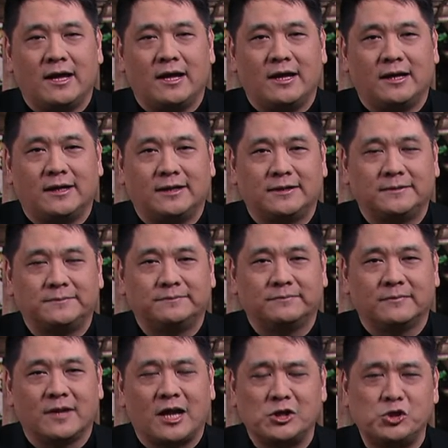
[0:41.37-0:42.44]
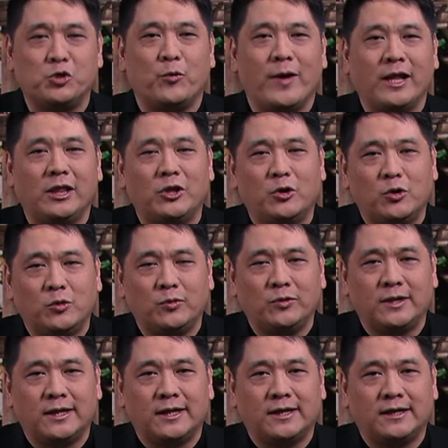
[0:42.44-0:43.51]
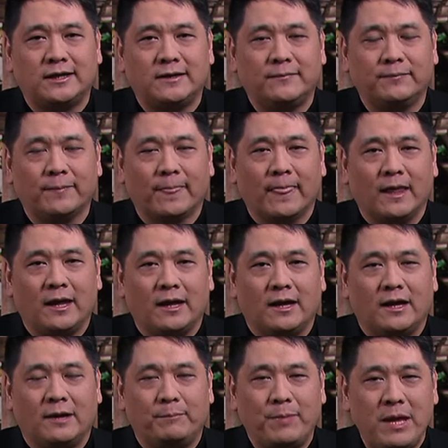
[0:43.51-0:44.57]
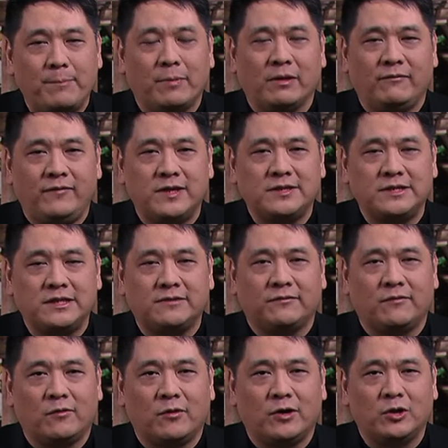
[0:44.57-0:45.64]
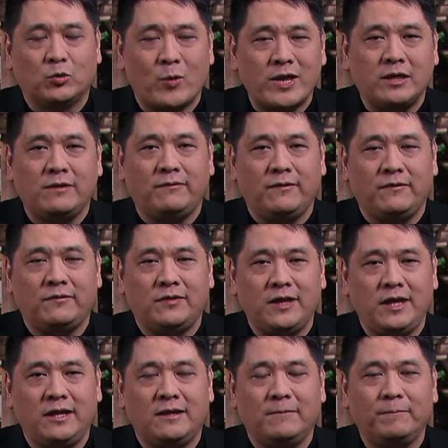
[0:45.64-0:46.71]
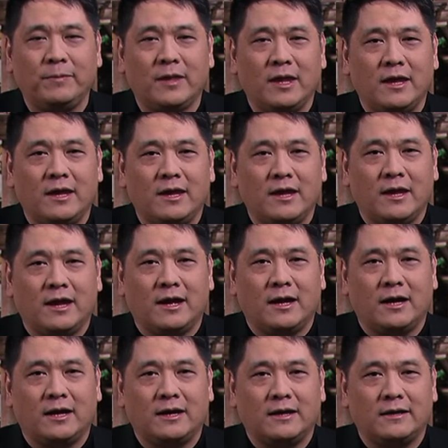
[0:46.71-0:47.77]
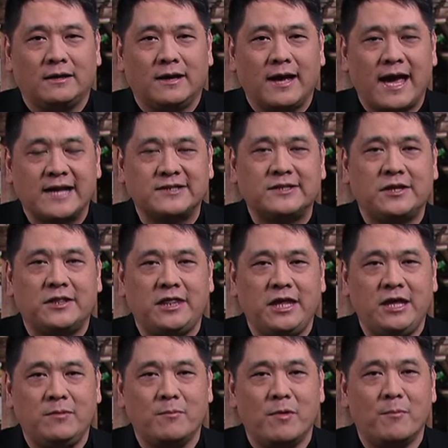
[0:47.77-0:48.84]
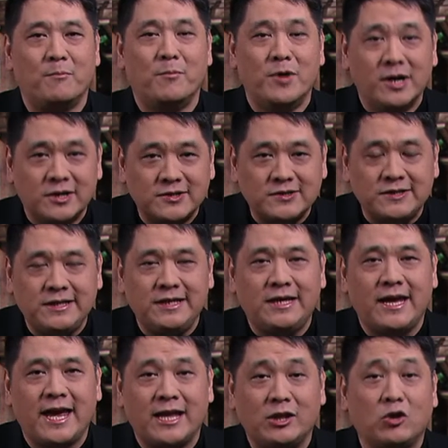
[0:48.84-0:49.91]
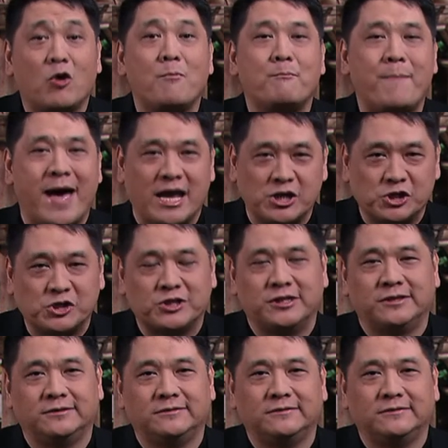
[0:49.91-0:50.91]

As you well know, the papal visit for 2015 has the theme Mercy and Compassion.